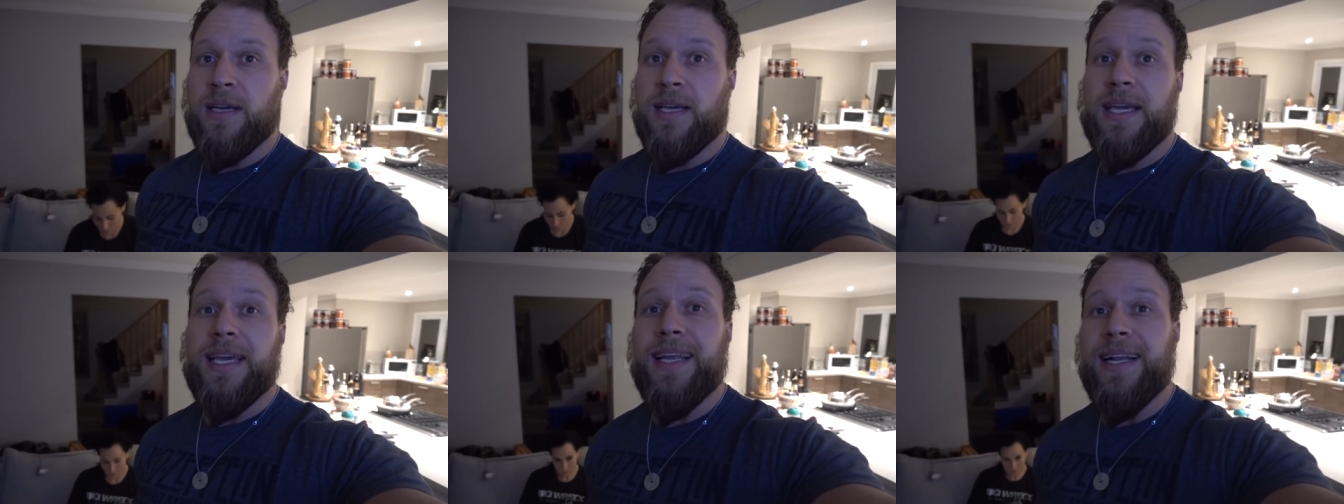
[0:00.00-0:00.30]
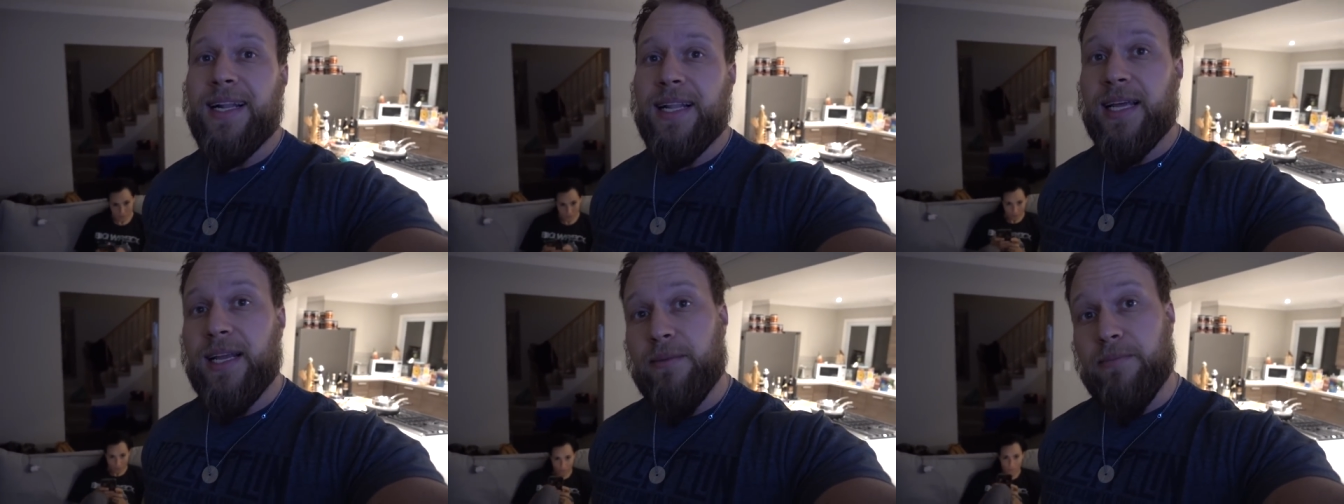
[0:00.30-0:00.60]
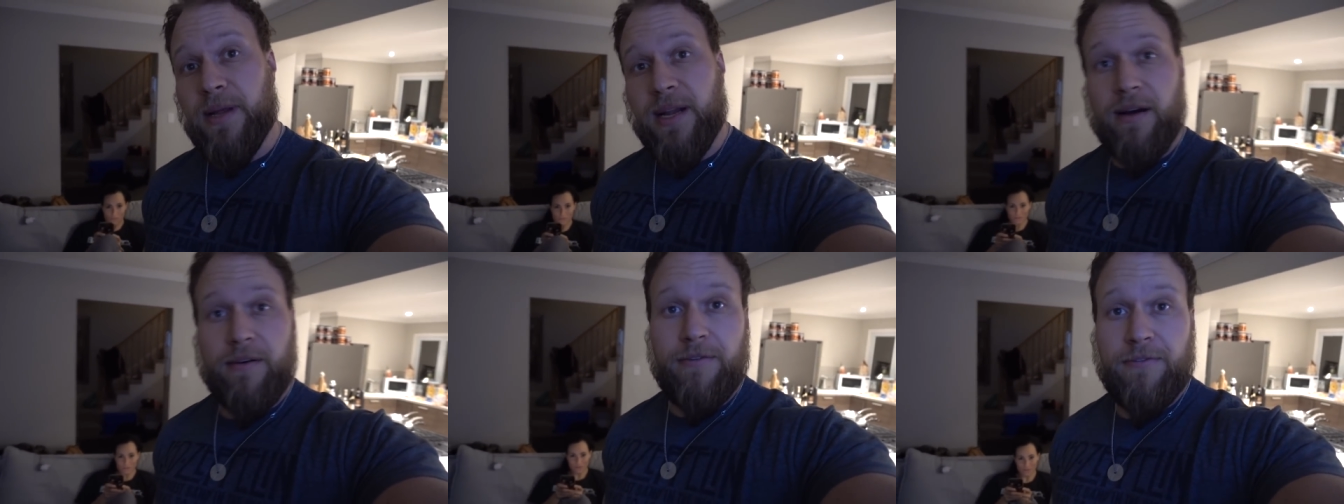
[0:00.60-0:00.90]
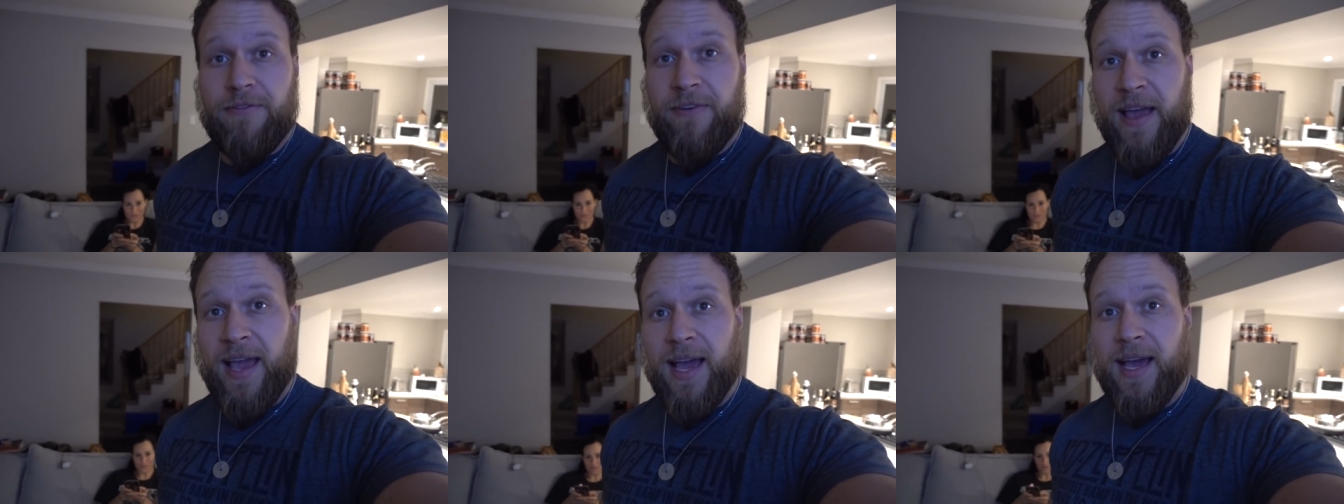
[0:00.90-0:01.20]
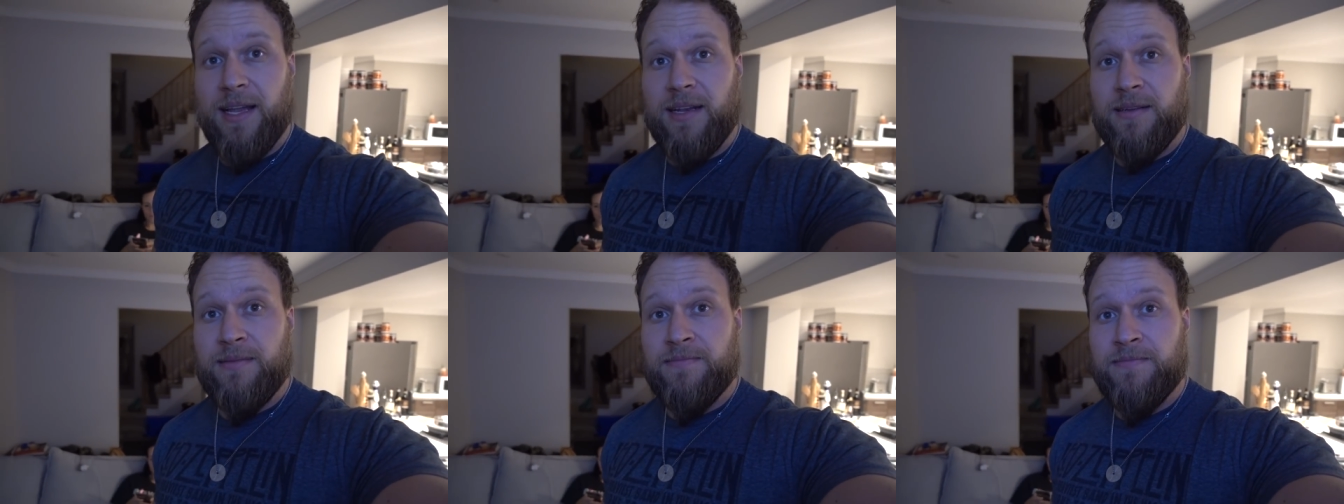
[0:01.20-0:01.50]
get a little bit of
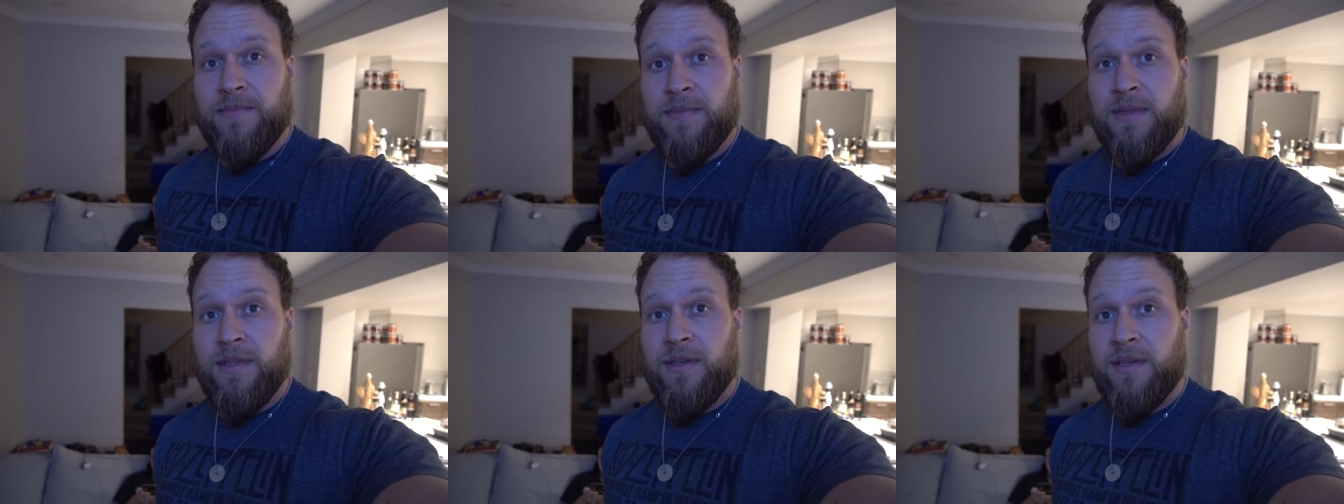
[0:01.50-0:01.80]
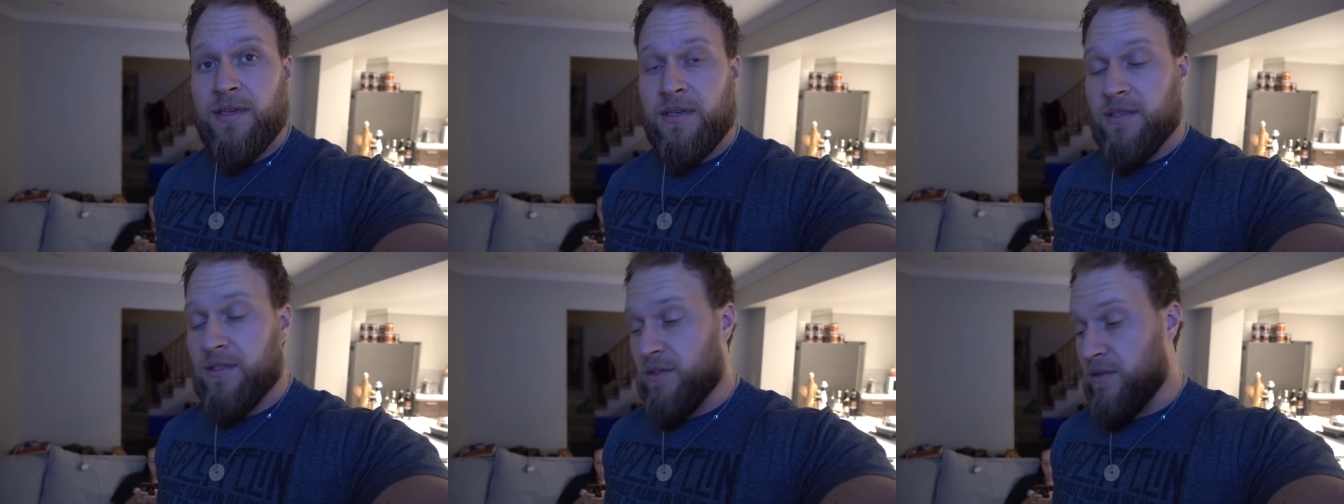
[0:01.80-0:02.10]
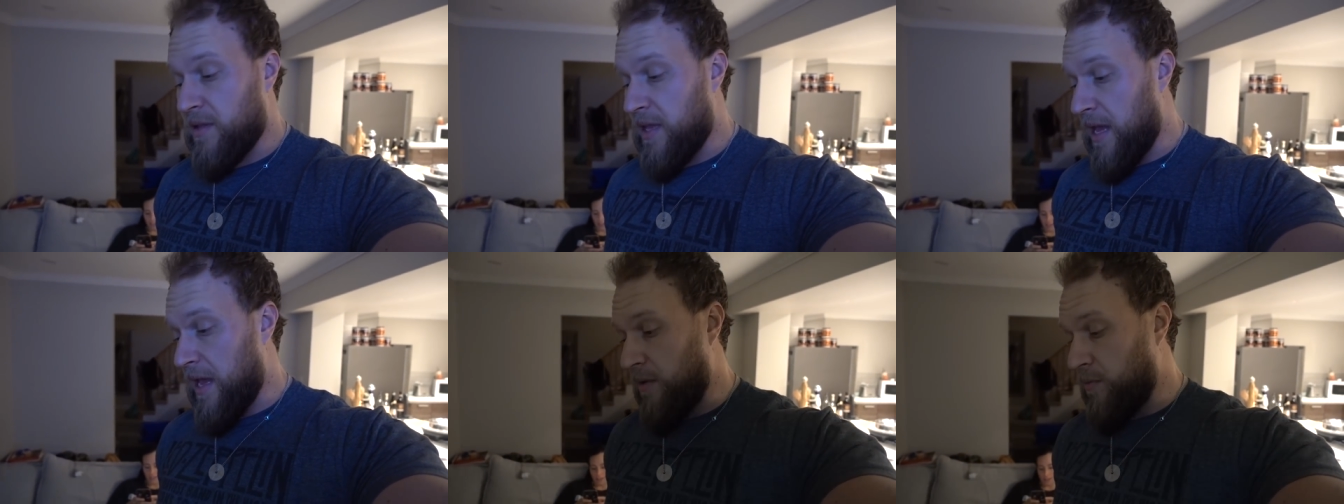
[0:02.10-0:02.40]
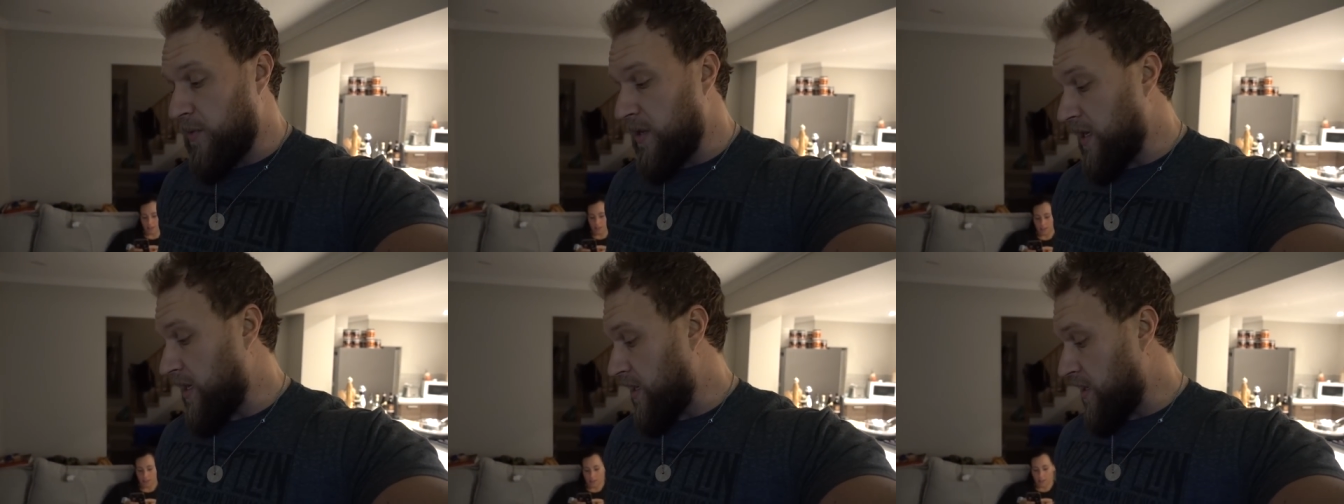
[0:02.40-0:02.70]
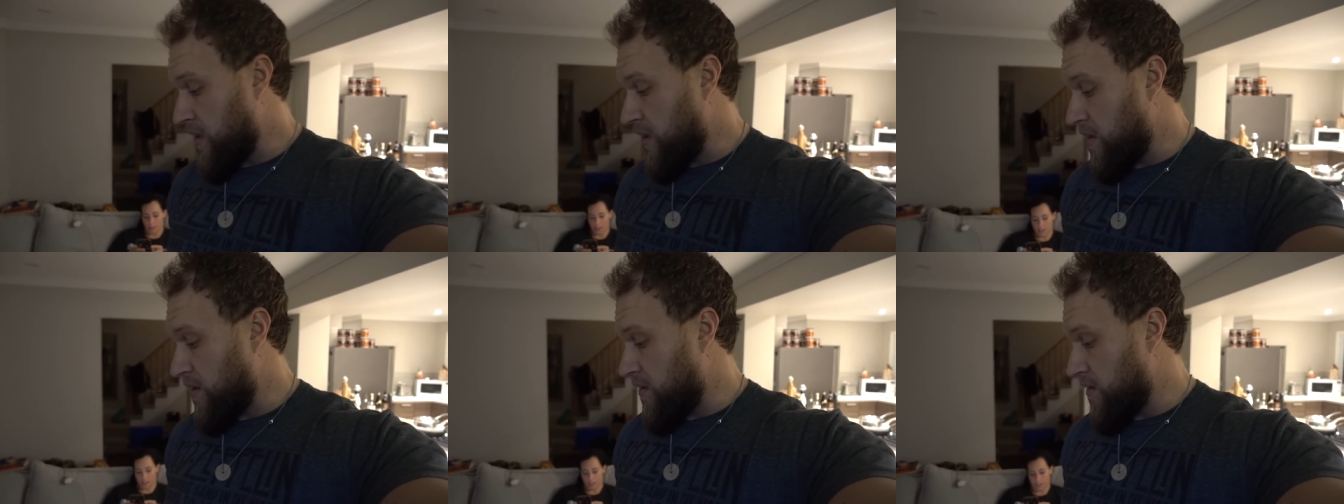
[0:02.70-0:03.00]
fat, so that we
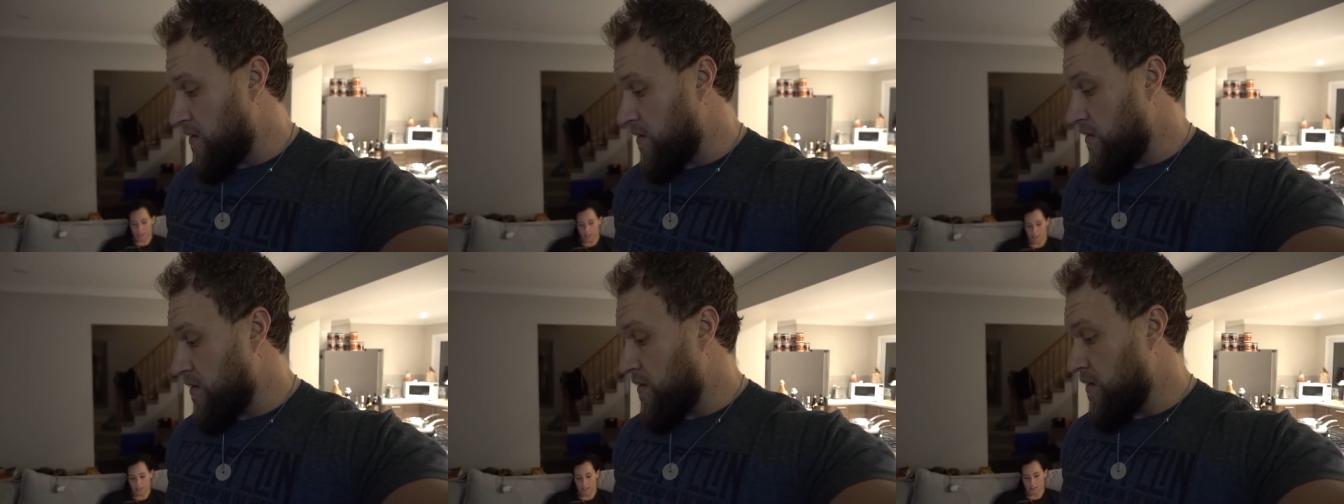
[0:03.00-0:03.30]
can